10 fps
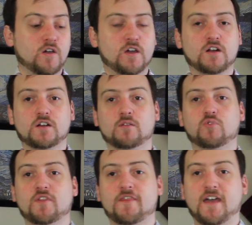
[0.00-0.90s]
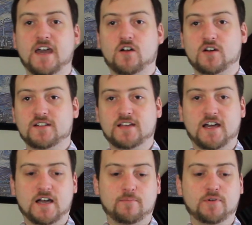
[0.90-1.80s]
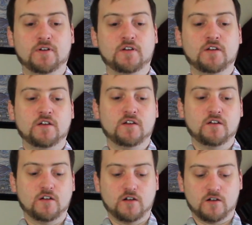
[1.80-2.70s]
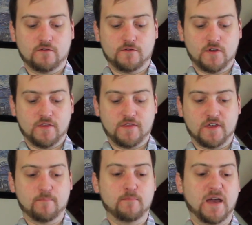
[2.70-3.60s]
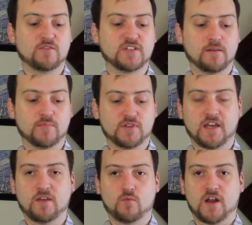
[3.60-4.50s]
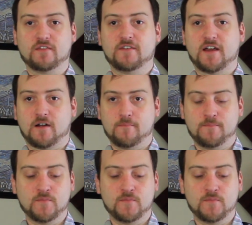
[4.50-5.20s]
and I'm going to put that on top of the mounting plate right there.